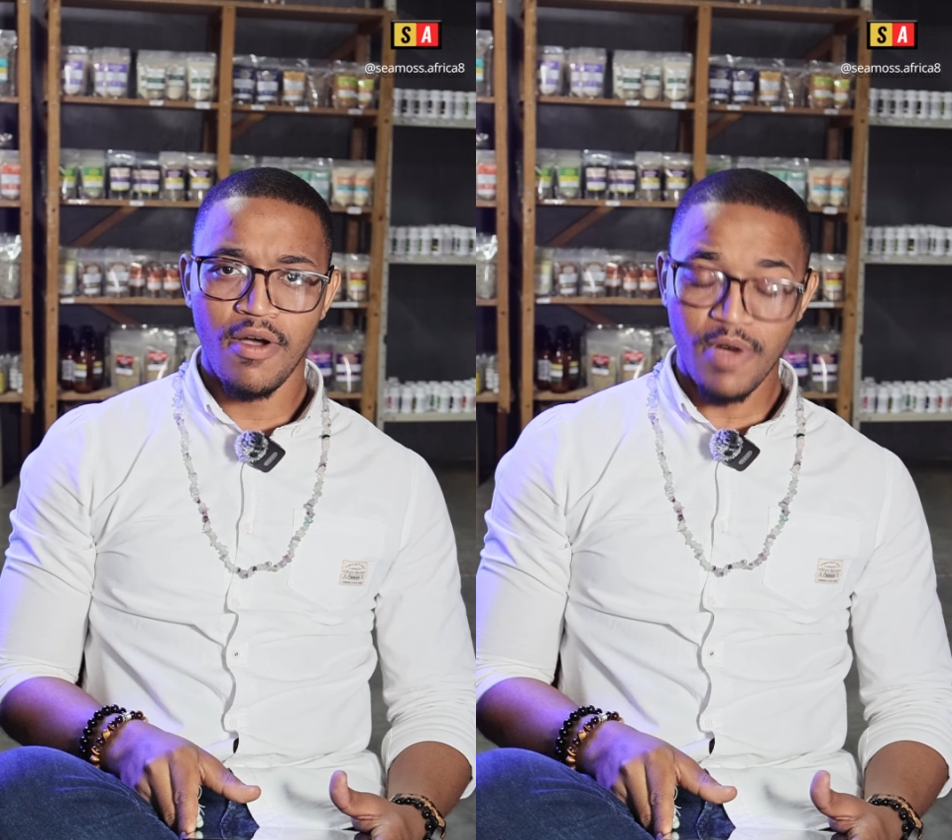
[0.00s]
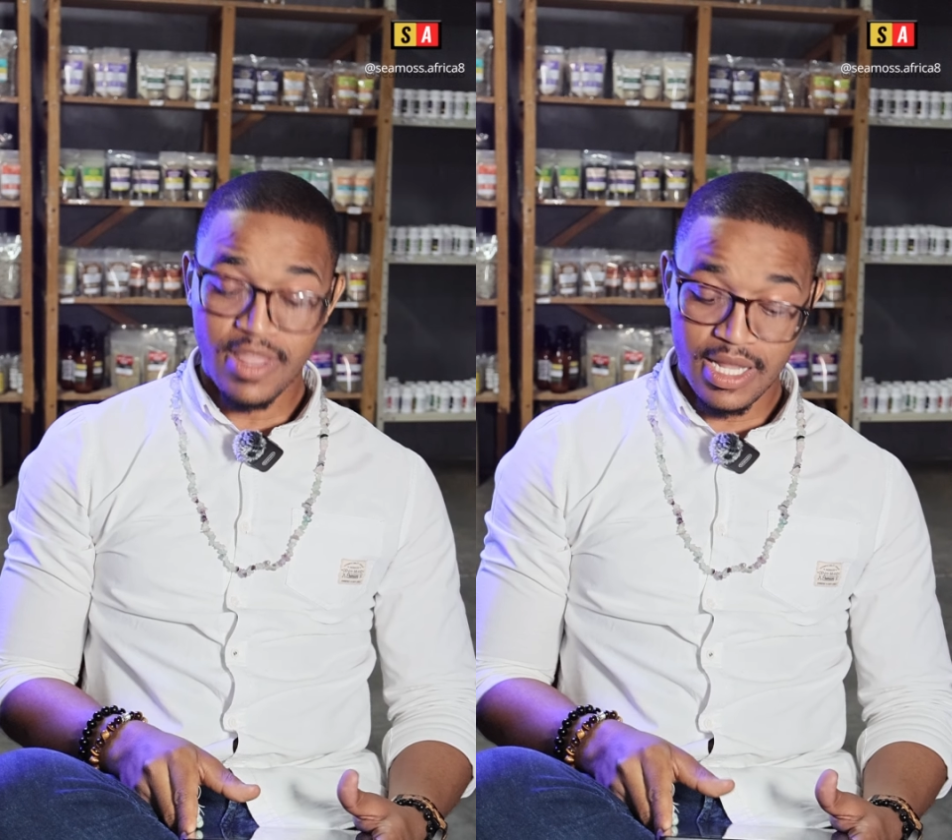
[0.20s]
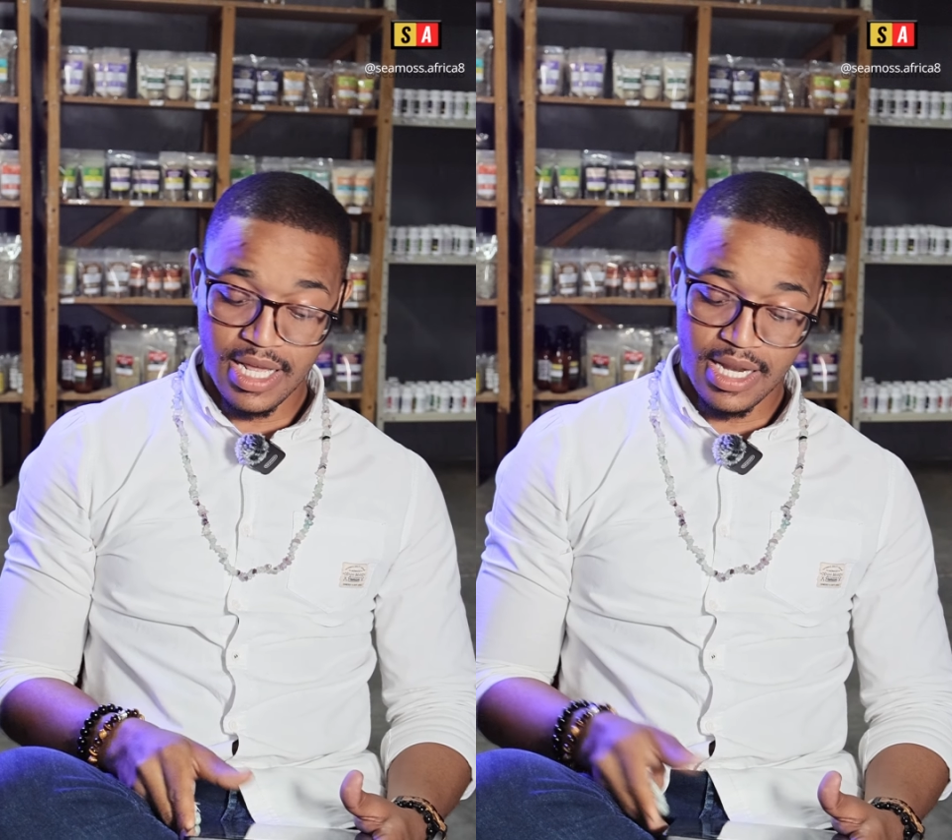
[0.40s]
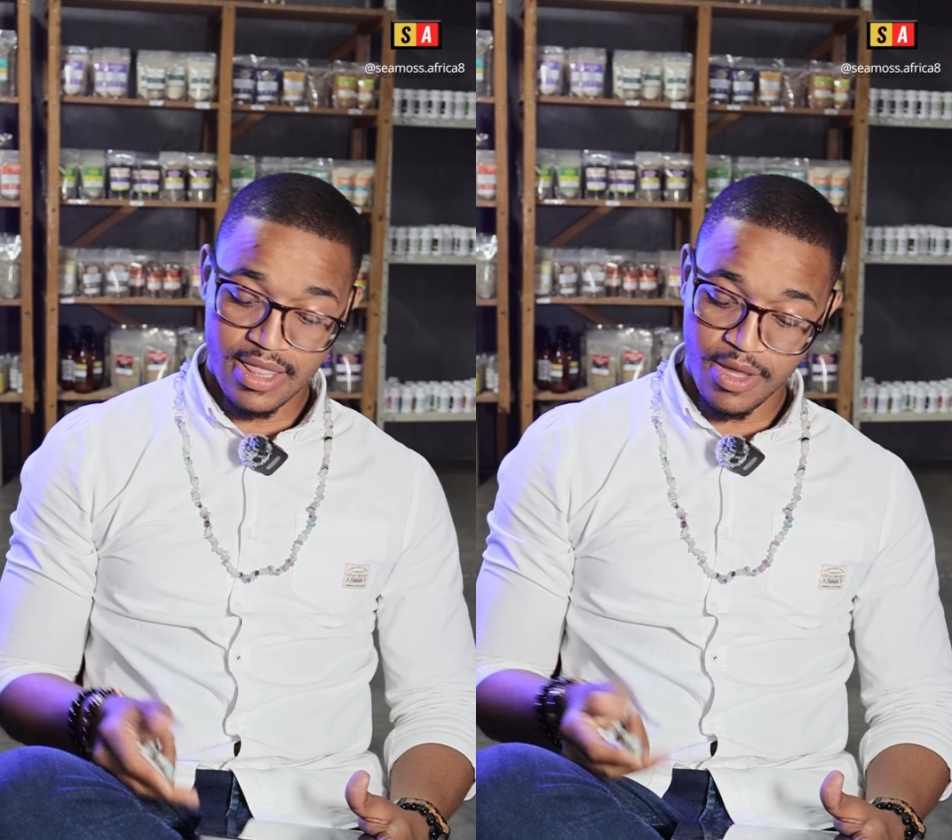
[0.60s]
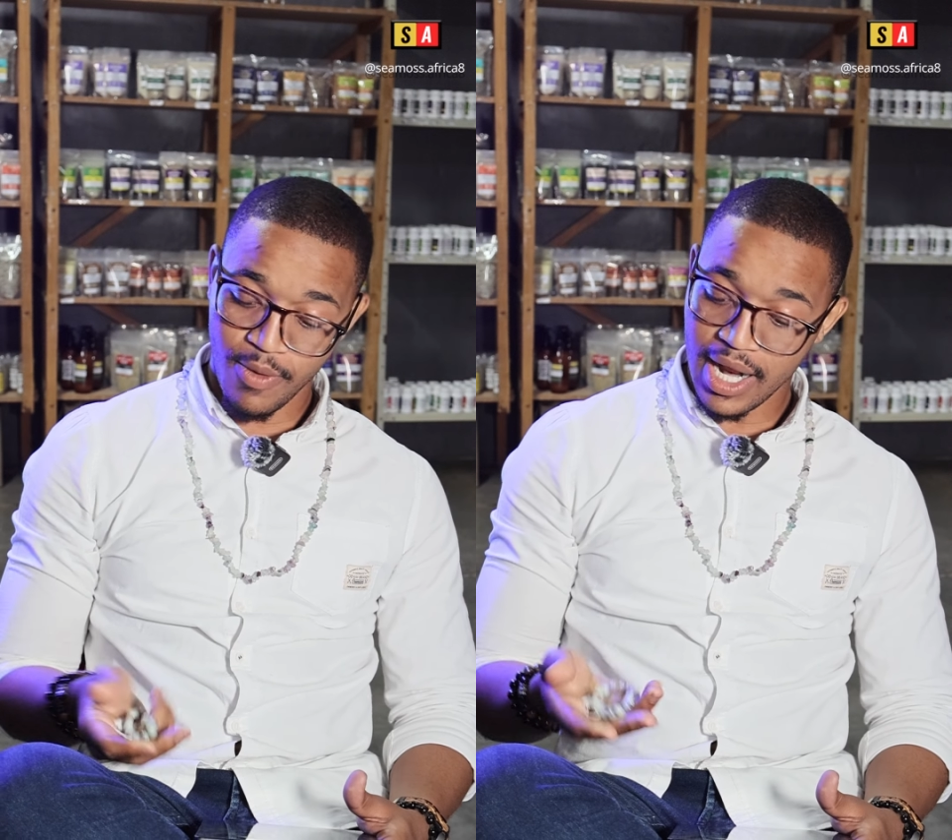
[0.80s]
More than
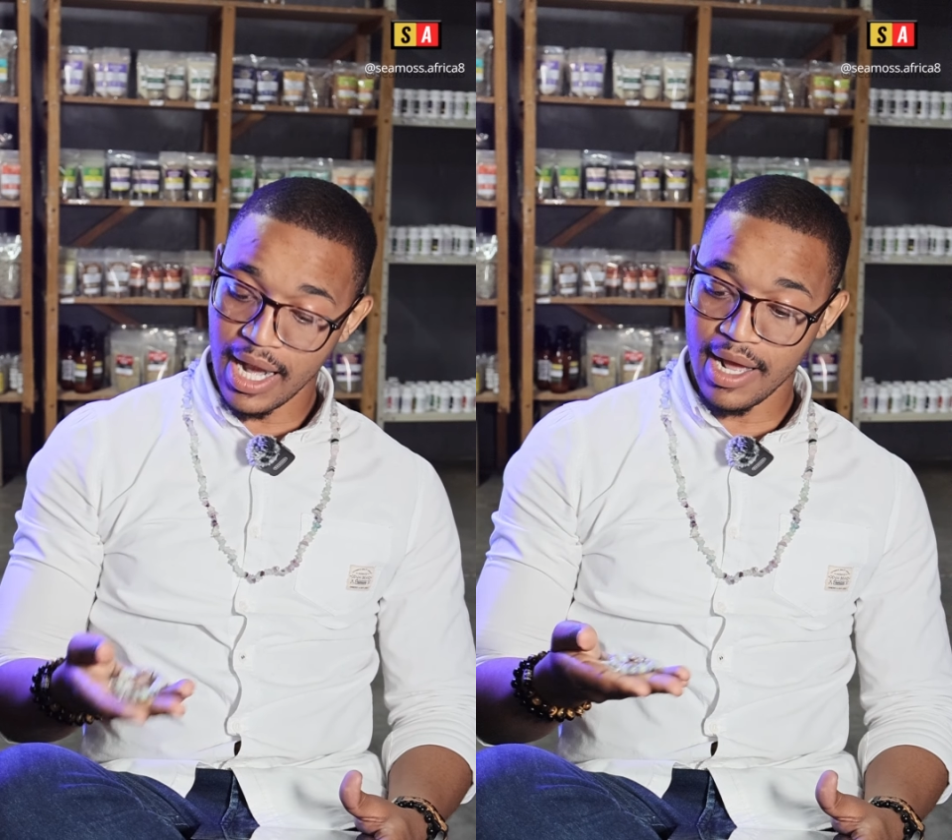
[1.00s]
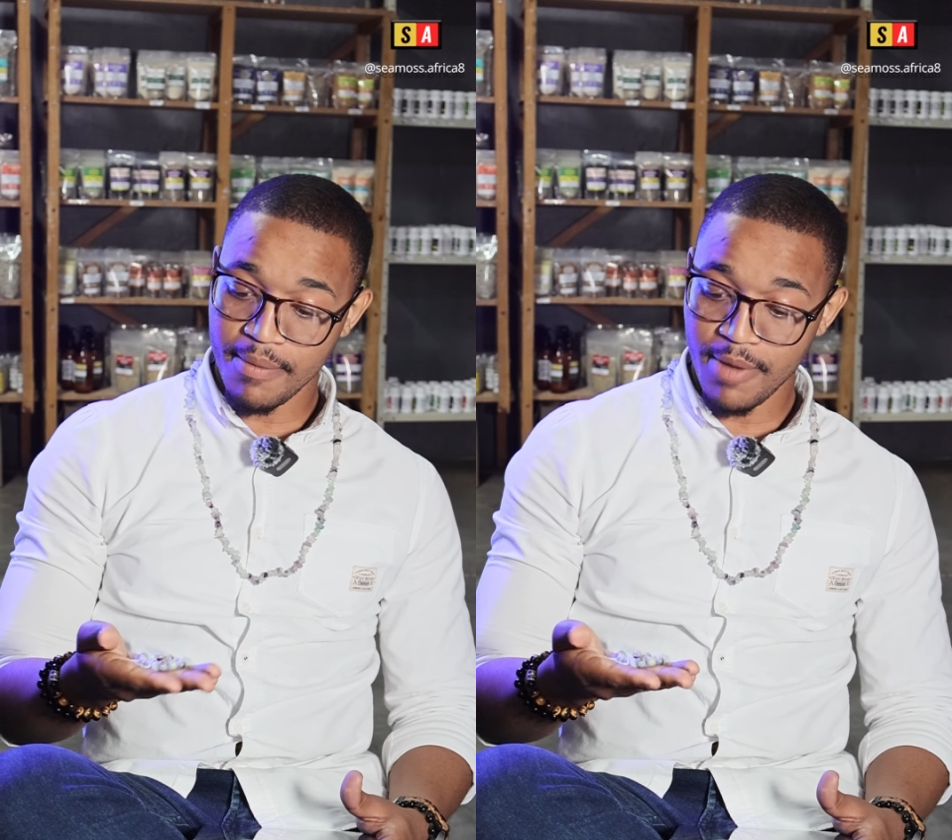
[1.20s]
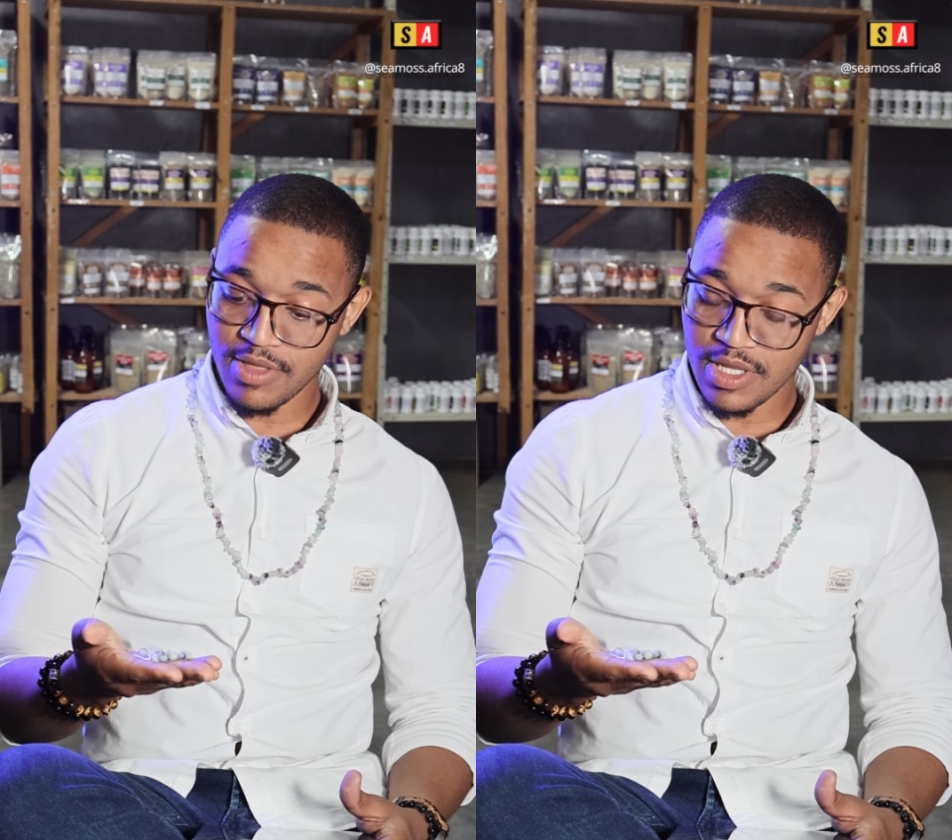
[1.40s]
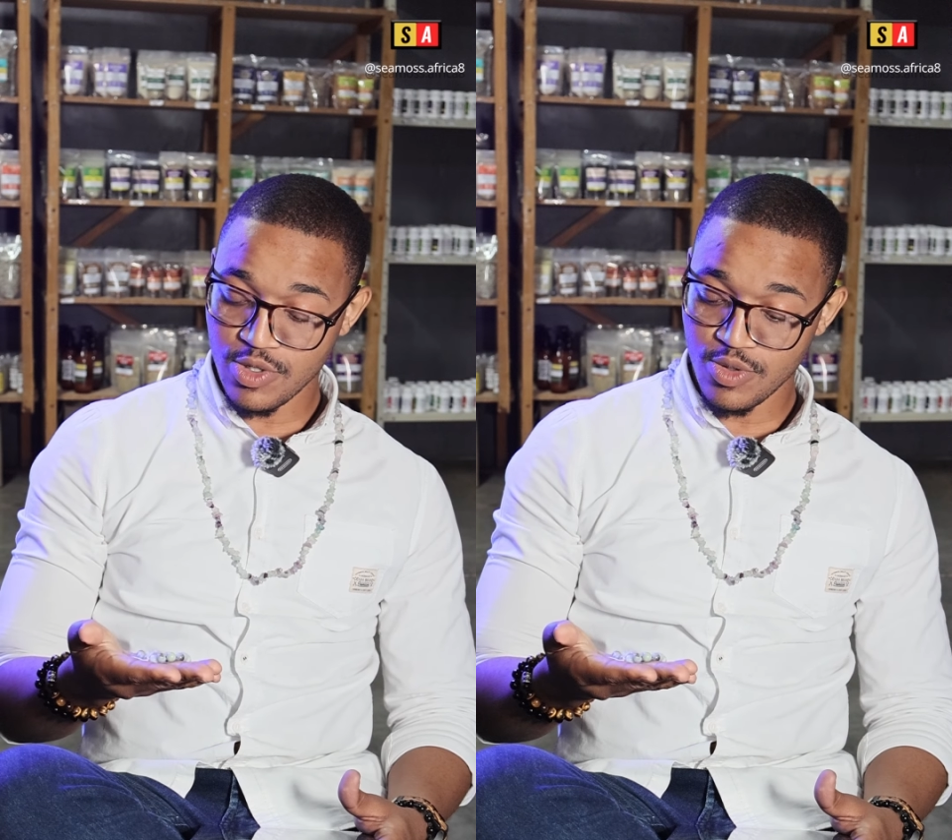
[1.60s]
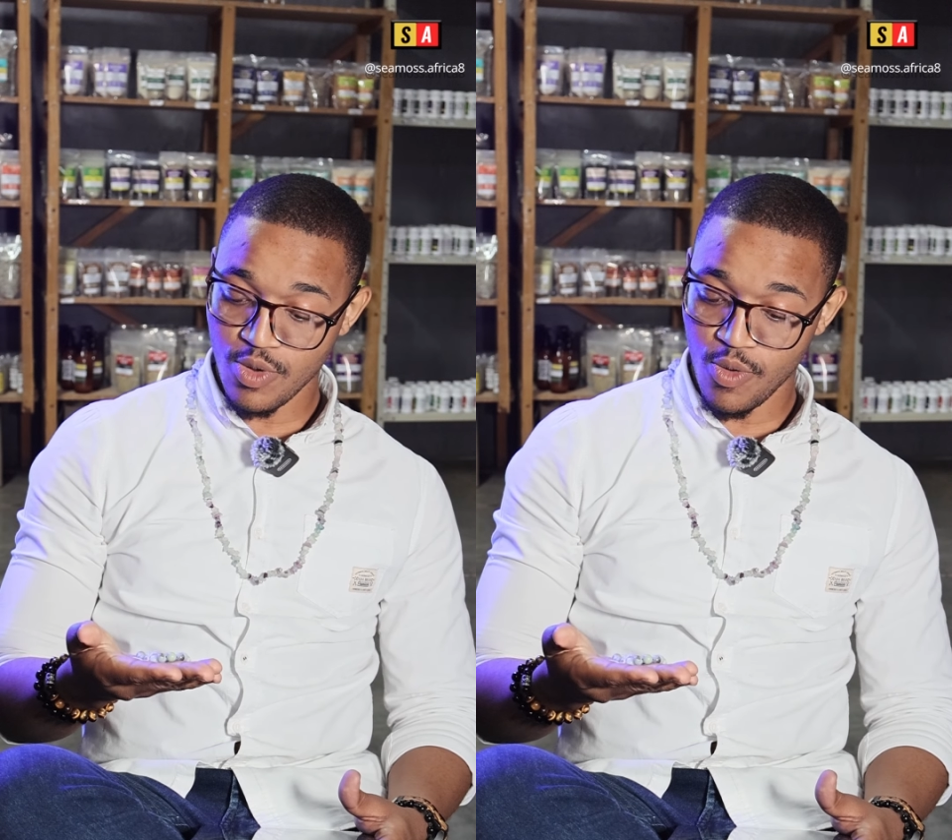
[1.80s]
anything, what I like about the
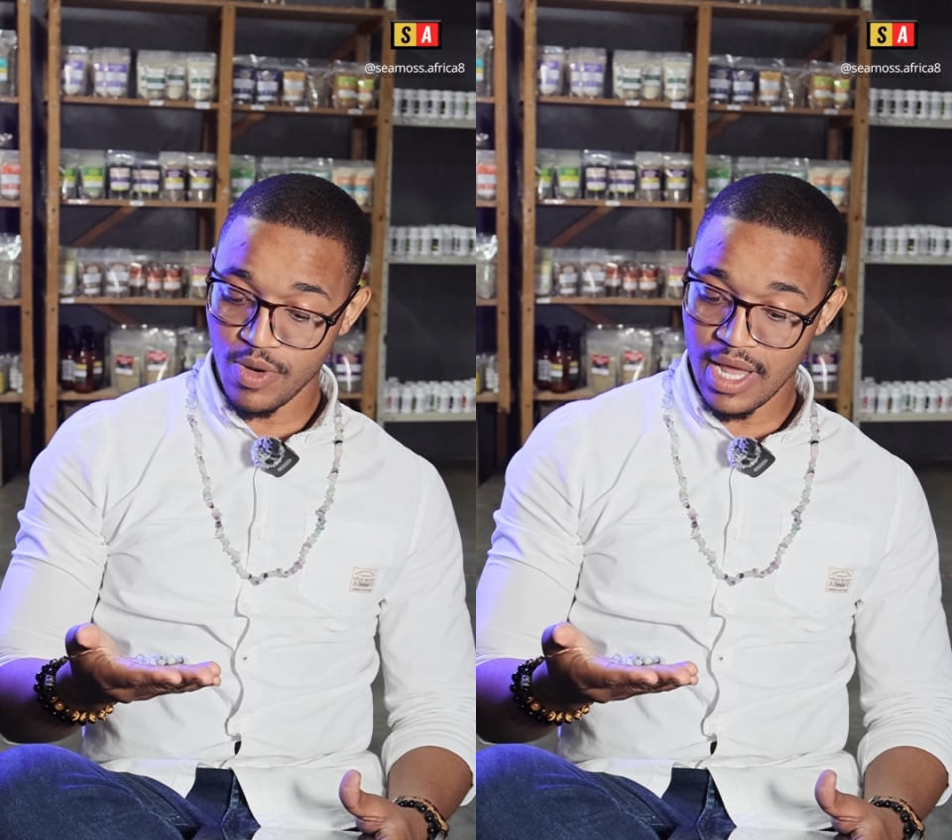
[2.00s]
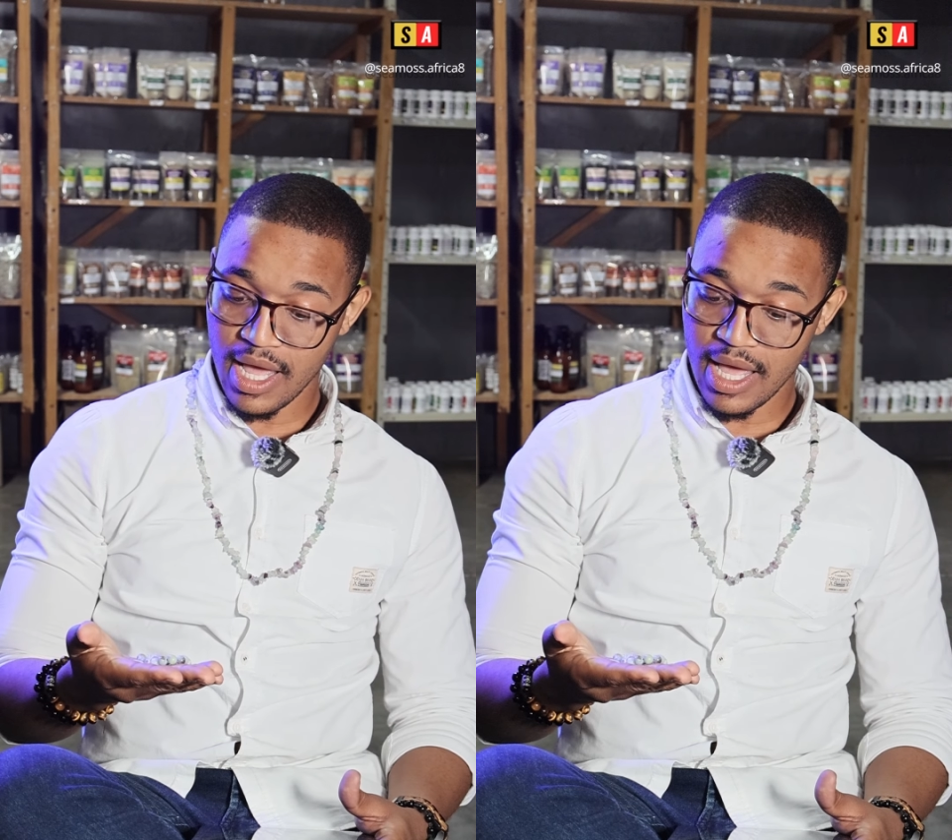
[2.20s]
stone,